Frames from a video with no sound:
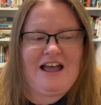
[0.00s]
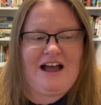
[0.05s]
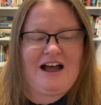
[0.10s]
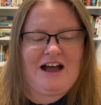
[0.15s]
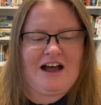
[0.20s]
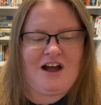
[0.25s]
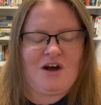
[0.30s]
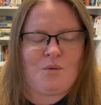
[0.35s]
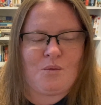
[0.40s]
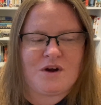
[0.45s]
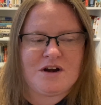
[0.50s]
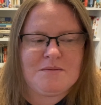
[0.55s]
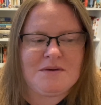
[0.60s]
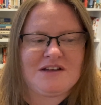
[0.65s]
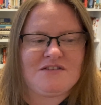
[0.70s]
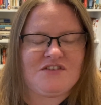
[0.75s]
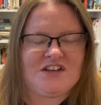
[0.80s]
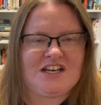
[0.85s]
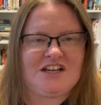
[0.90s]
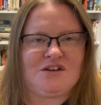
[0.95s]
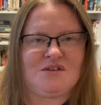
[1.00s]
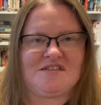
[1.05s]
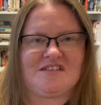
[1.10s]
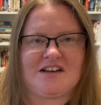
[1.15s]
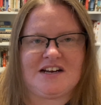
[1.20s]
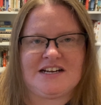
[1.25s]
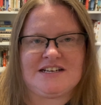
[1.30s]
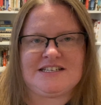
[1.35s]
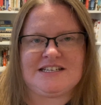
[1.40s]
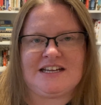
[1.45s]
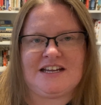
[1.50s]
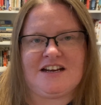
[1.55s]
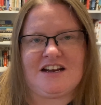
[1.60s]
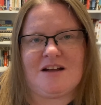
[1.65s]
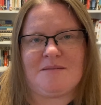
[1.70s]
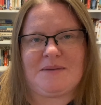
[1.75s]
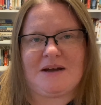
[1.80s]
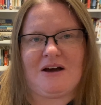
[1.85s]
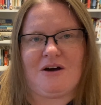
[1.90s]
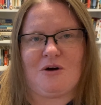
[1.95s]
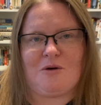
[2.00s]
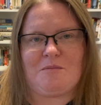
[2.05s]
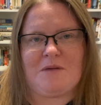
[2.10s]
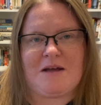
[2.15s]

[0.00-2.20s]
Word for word: uh, one of my videos that I did about